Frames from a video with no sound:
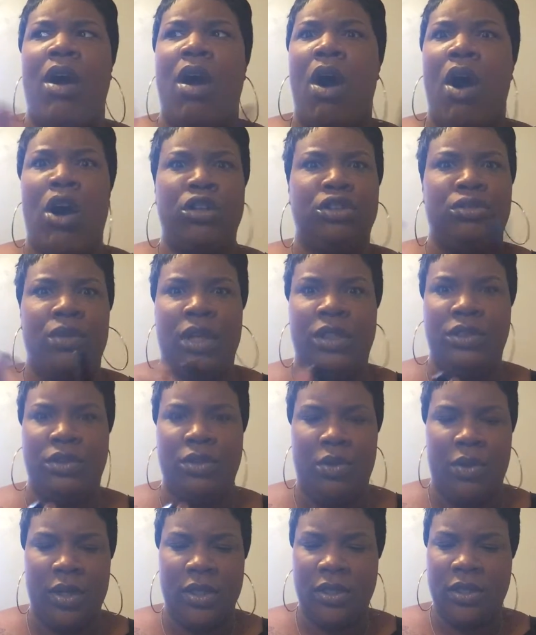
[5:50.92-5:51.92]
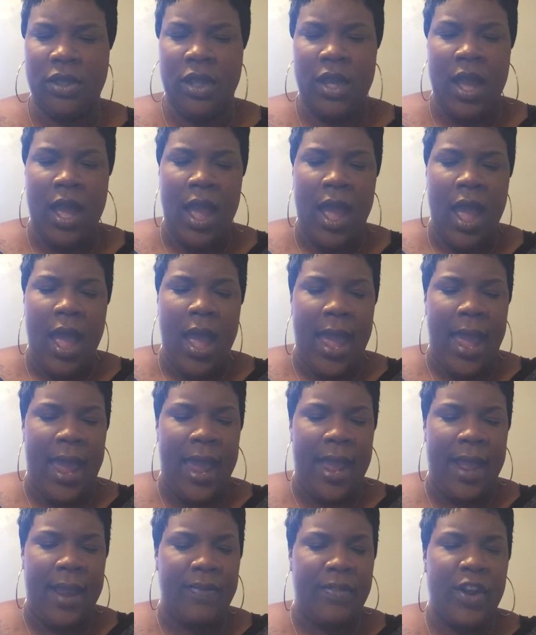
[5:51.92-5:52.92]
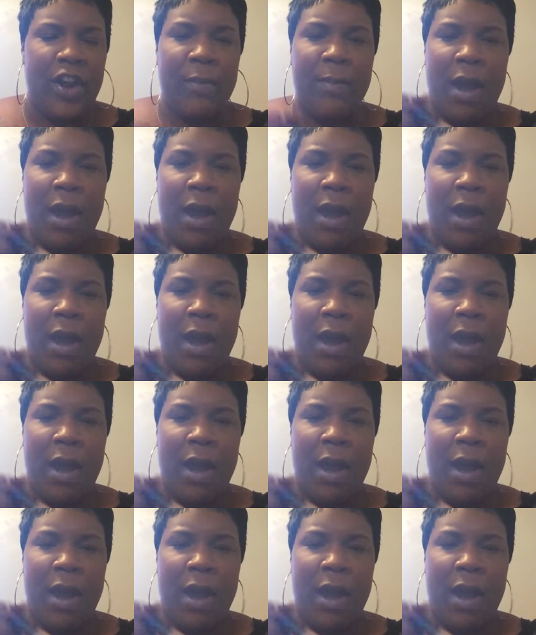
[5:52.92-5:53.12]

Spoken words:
all drugstores, and they're